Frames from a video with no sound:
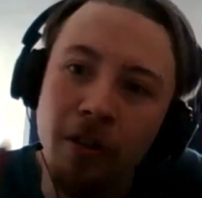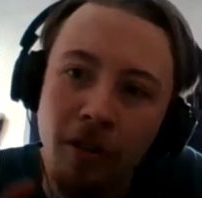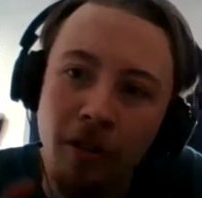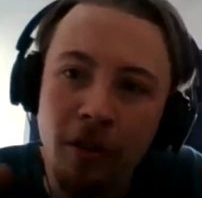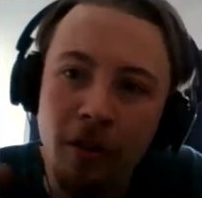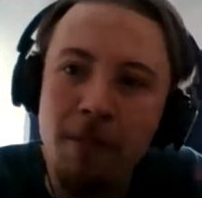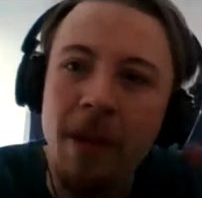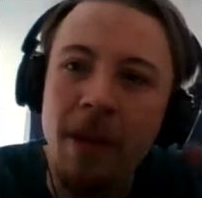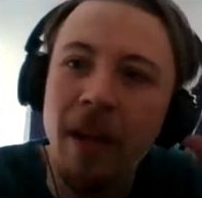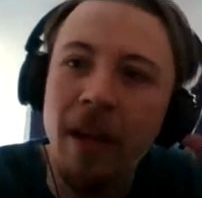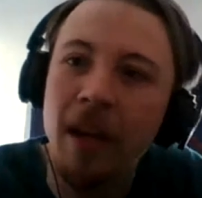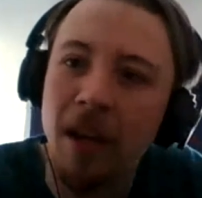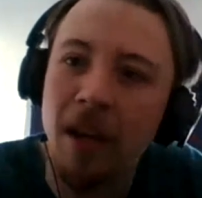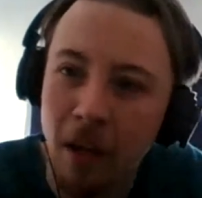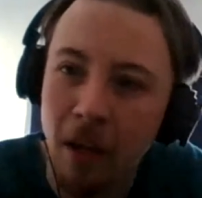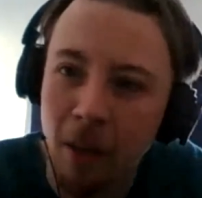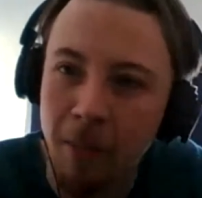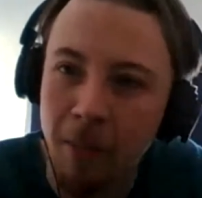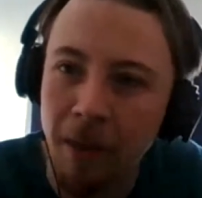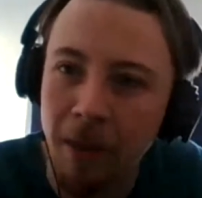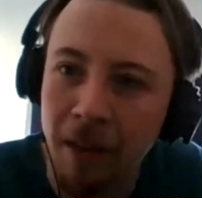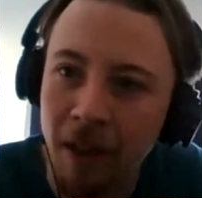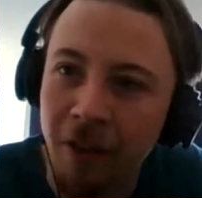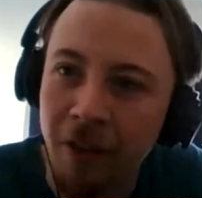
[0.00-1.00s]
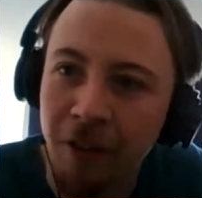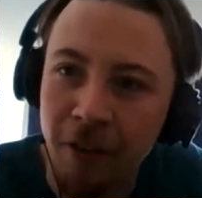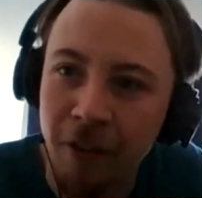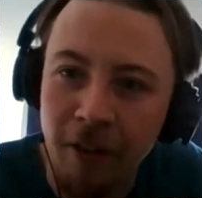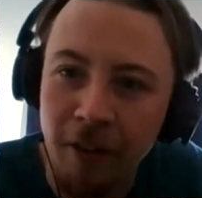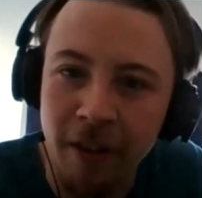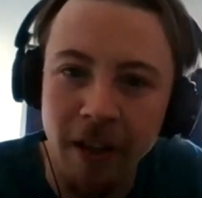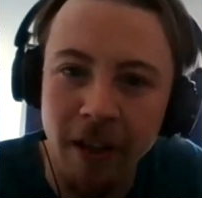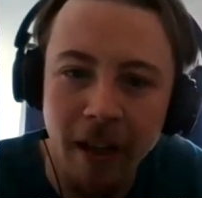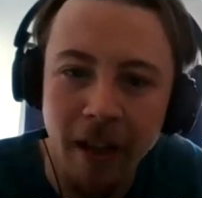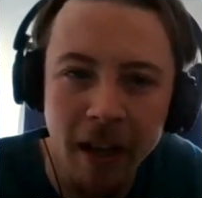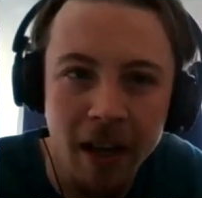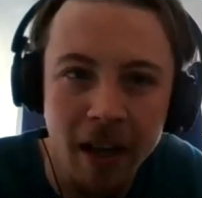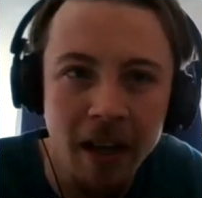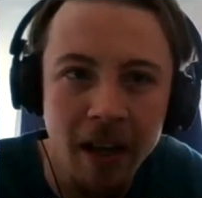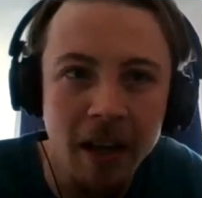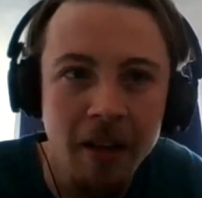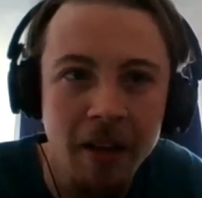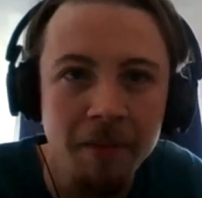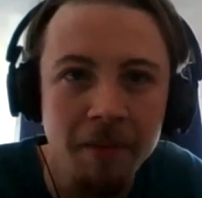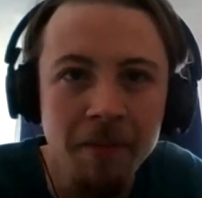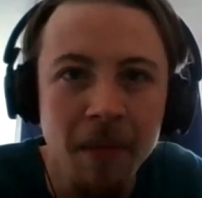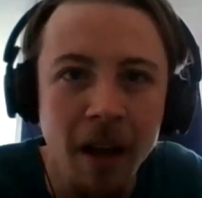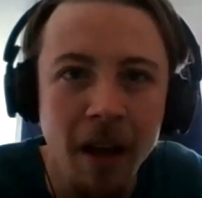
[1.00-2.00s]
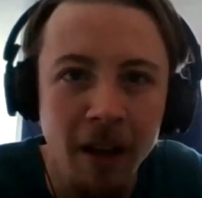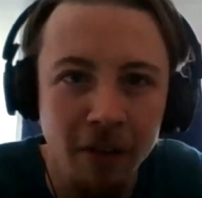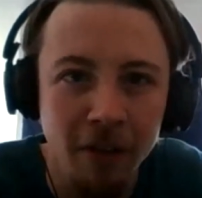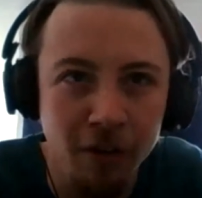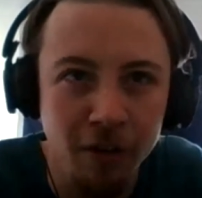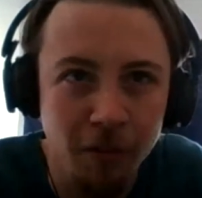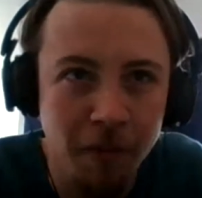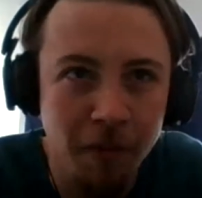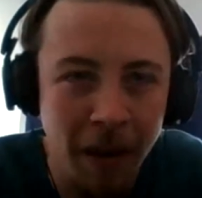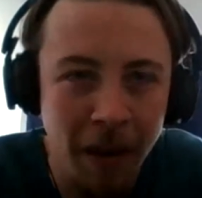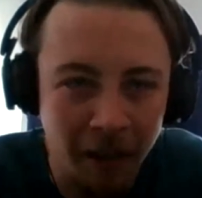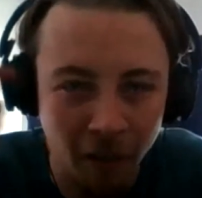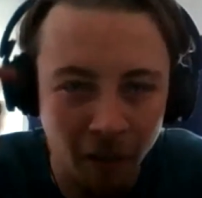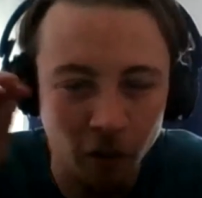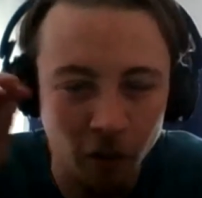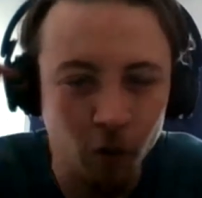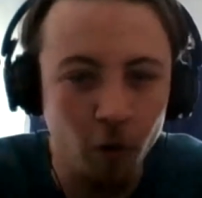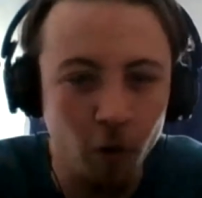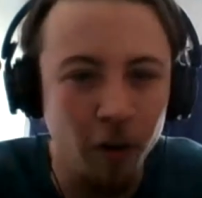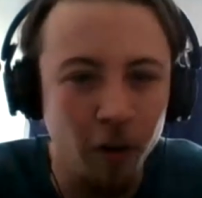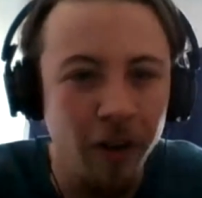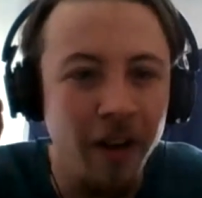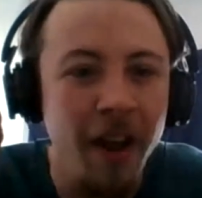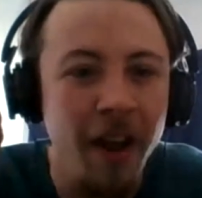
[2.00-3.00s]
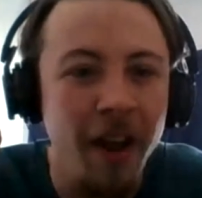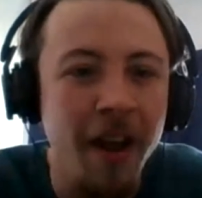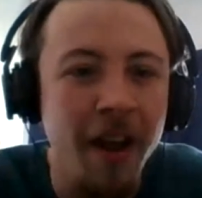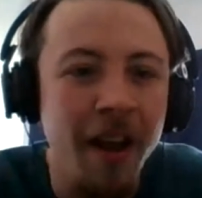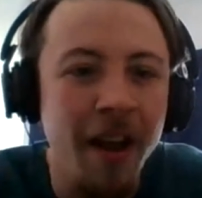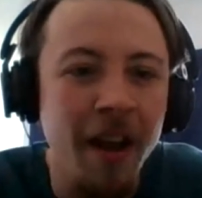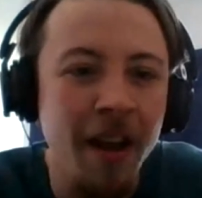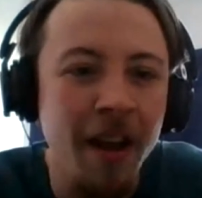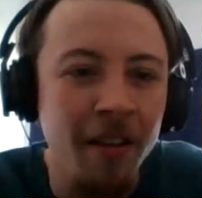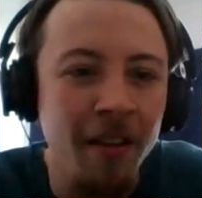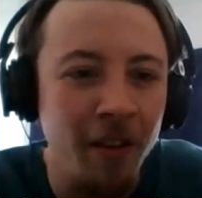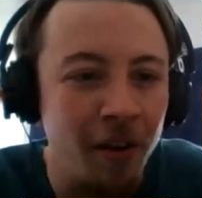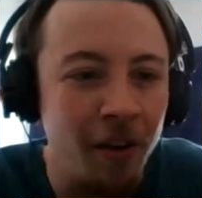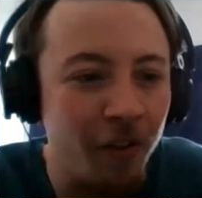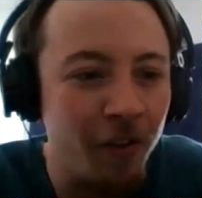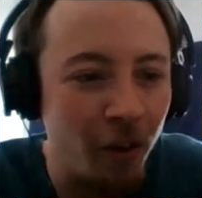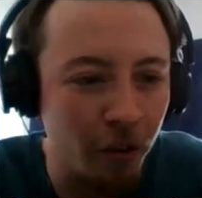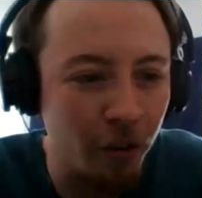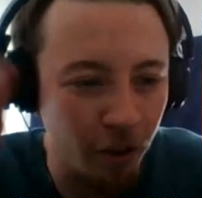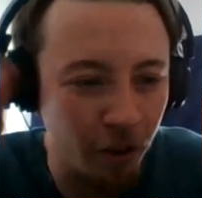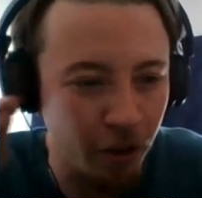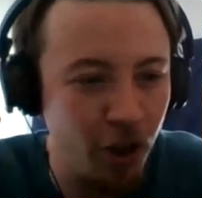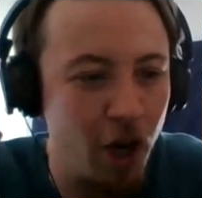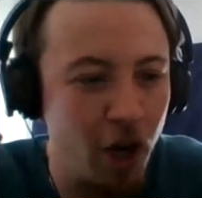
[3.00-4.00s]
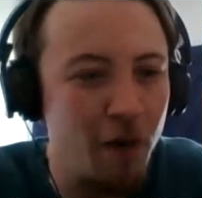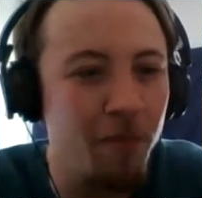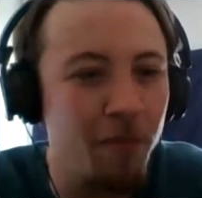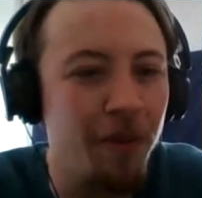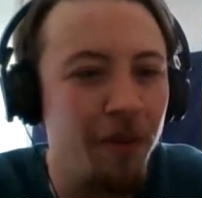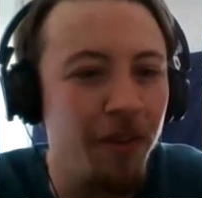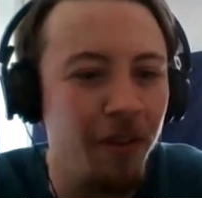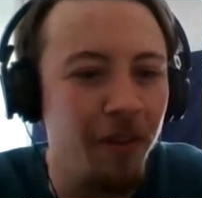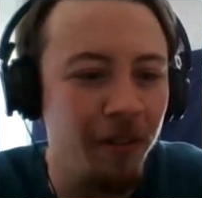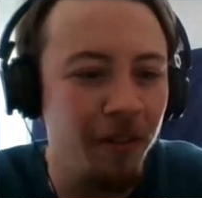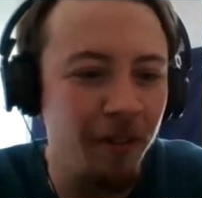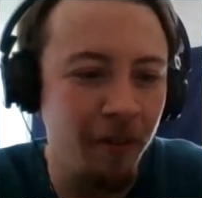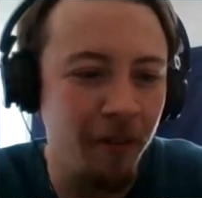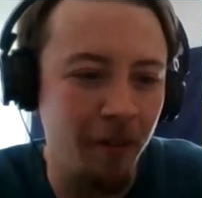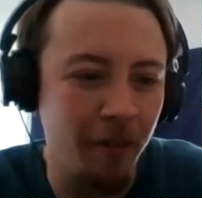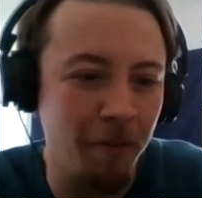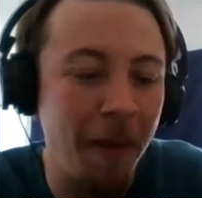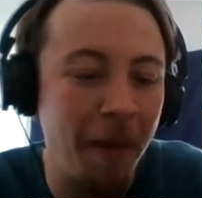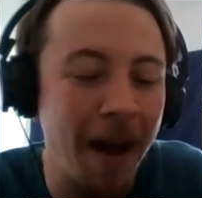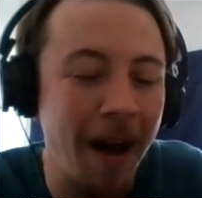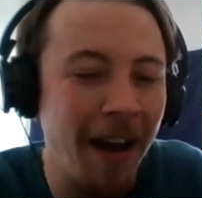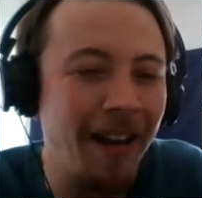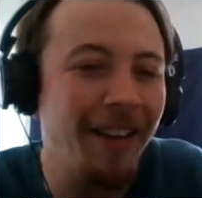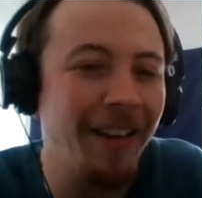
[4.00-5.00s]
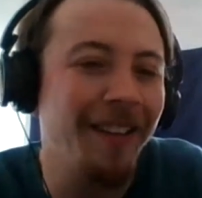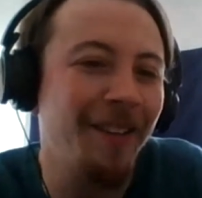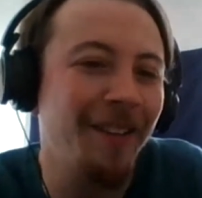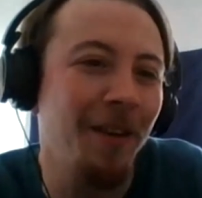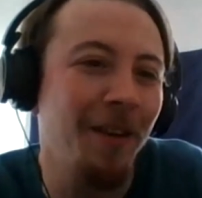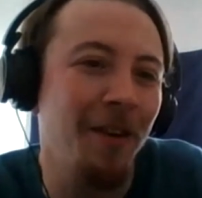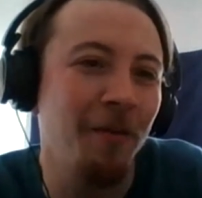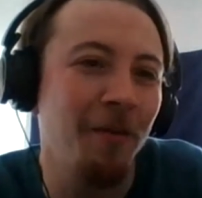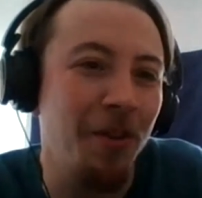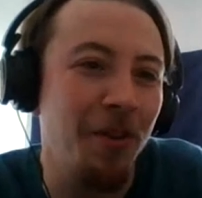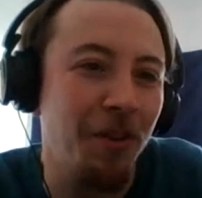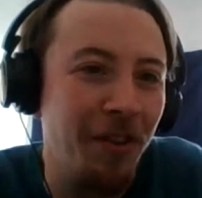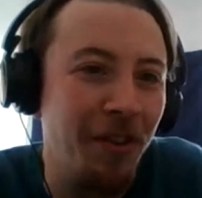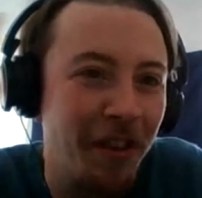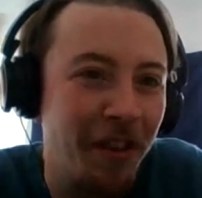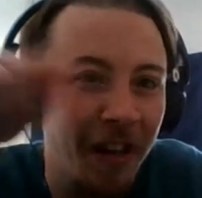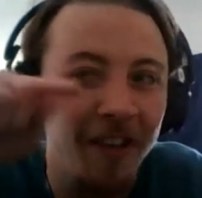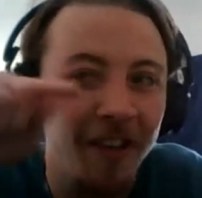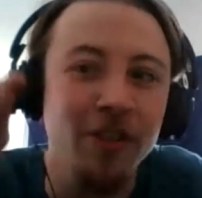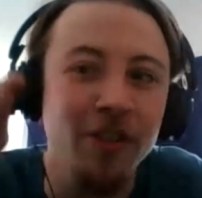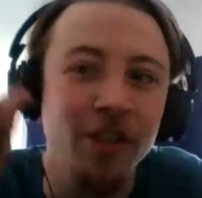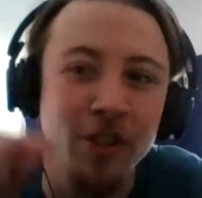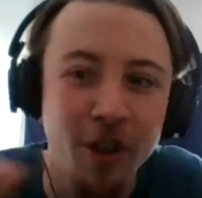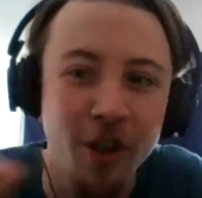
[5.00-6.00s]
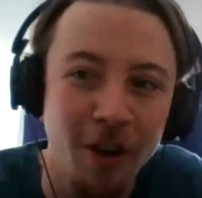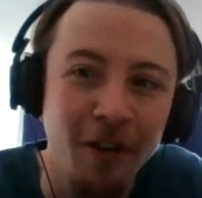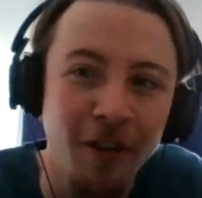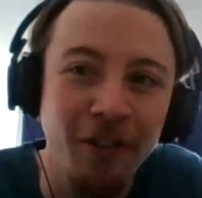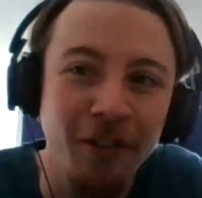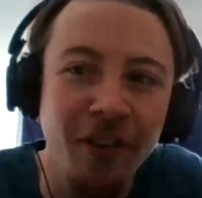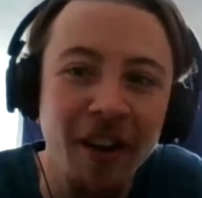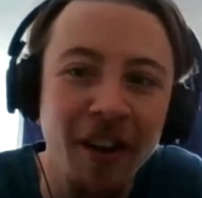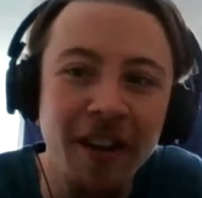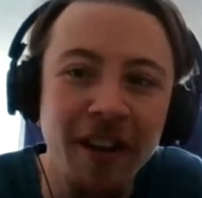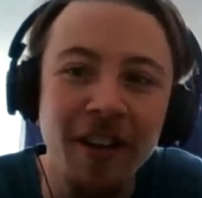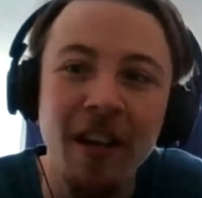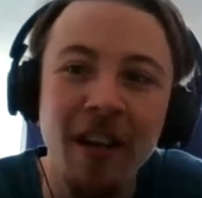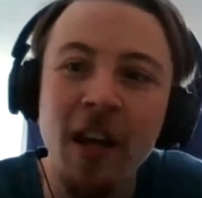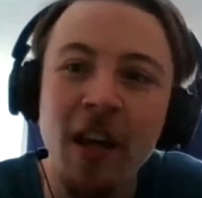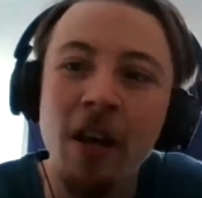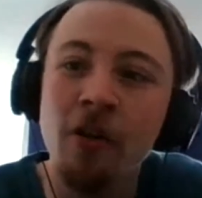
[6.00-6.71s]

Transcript: to make it a little bit different, he has picked a story that involves a German pilot with an English girlfriend.